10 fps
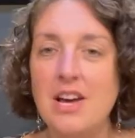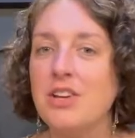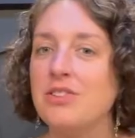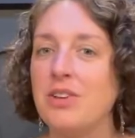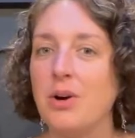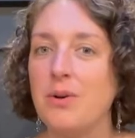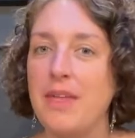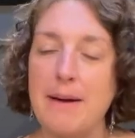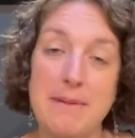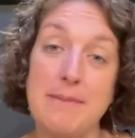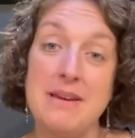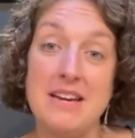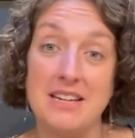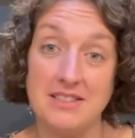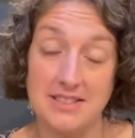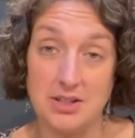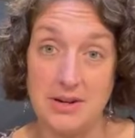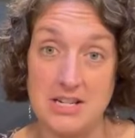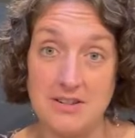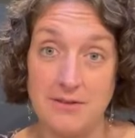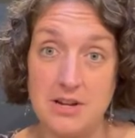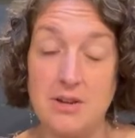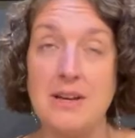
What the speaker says: So that may be a consideration for you.